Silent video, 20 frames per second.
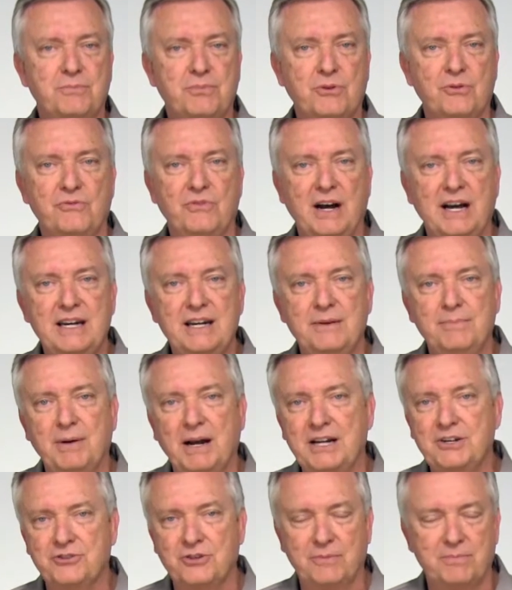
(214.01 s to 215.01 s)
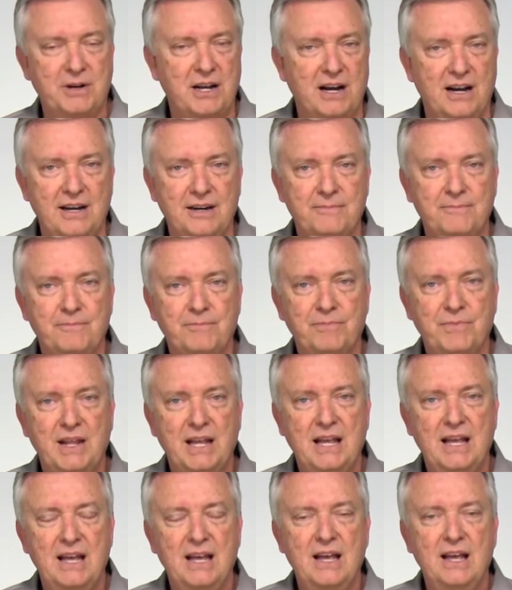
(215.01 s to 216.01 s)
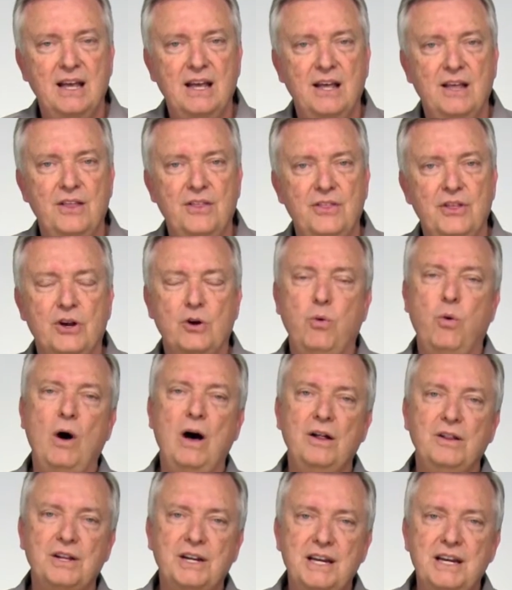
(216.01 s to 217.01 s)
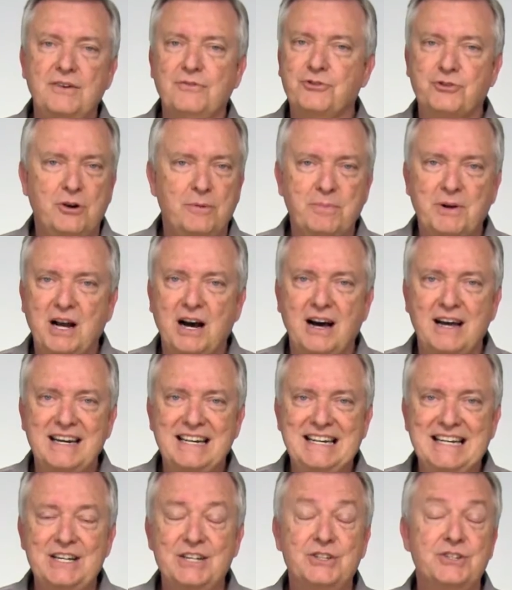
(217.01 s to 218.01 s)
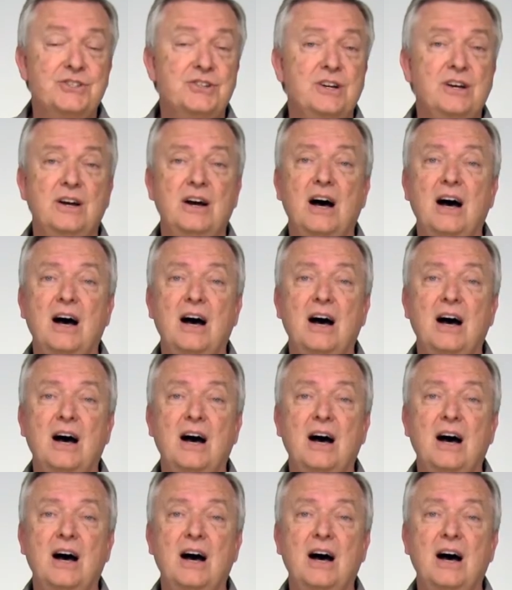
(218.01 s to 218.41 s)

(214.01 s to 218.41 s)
provided by TRIPCON. The quality of TRIPCON is